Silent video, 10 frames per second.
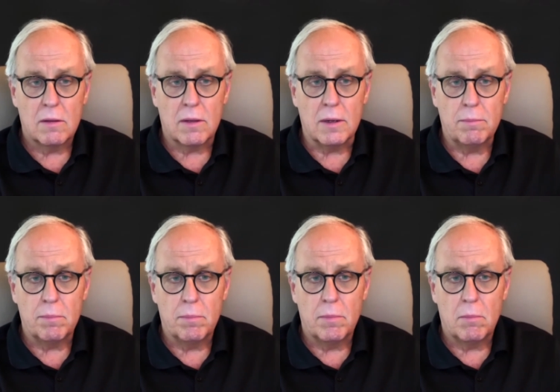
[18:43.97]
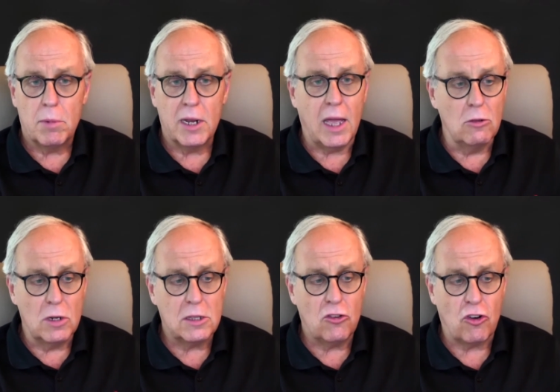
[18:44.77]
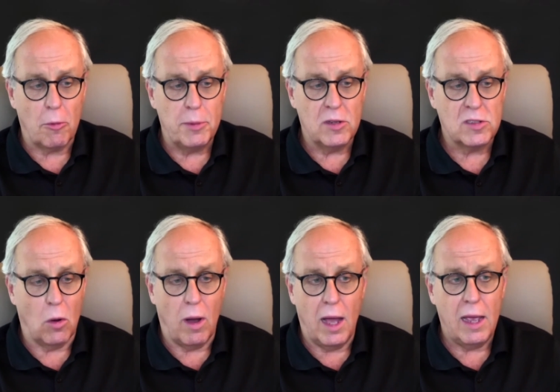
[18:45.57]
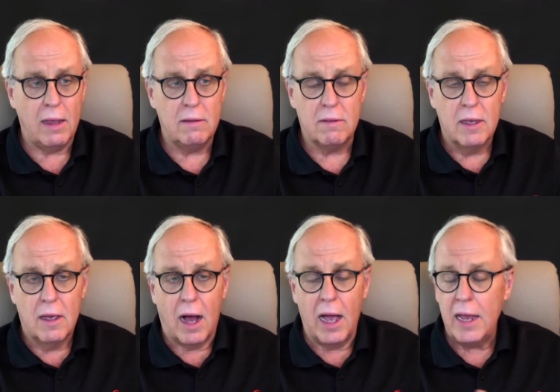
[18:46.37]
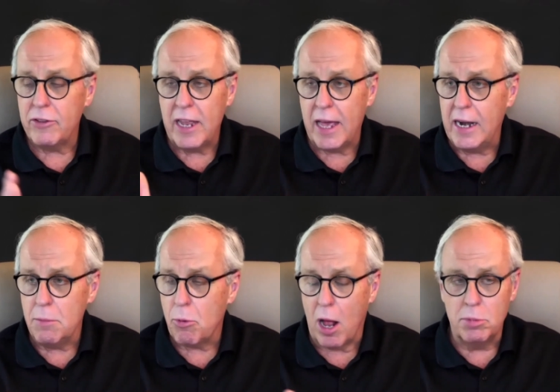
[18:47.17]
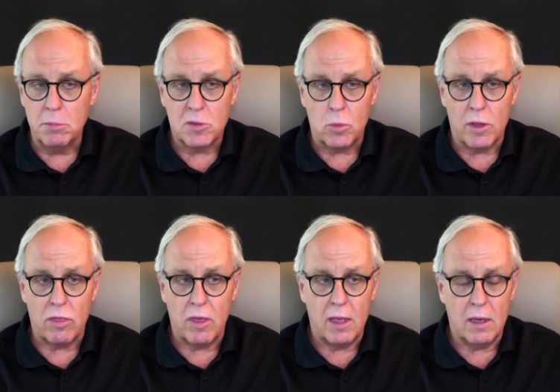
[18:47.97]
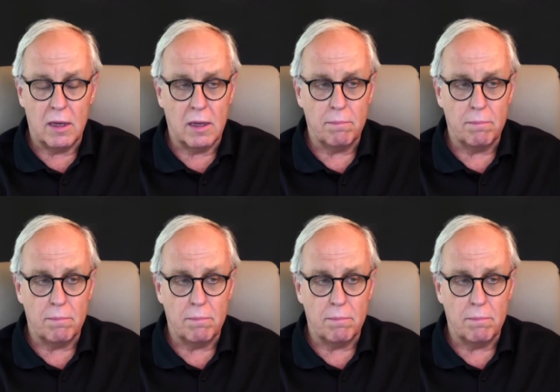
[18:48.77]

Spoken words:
Yeah. But again, look at the sharpness. So I haven't had any problems with the